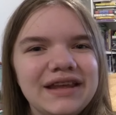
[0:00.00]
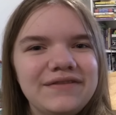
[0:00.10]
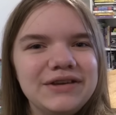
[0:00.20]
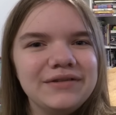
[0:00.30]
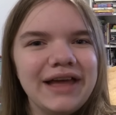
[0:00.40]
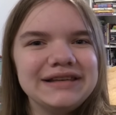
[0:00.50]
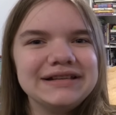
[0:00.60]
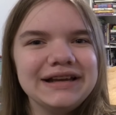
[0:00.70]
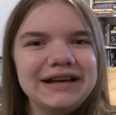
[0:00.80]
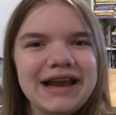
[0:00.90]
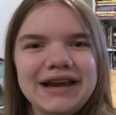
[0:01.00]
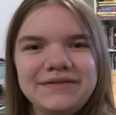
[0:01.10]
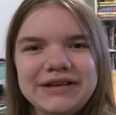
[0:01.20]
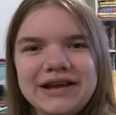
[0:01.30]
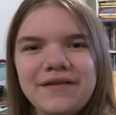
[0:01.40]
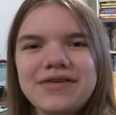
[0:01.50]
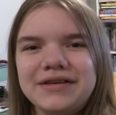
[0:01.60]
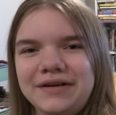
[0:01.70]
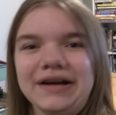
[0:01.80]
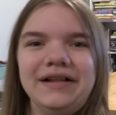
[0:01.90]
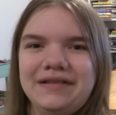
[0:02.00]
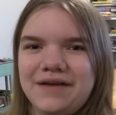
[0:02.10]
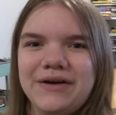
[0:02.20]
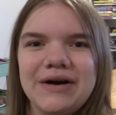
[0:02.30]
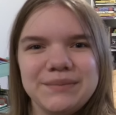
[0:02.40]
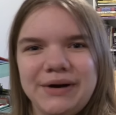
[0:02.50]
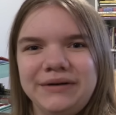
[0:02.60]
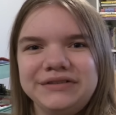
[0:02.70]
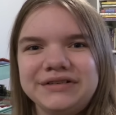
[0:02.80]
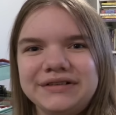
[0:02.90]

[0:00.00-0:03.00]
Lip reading: If you like Jillian and Addie videos, you're gonna love our merch.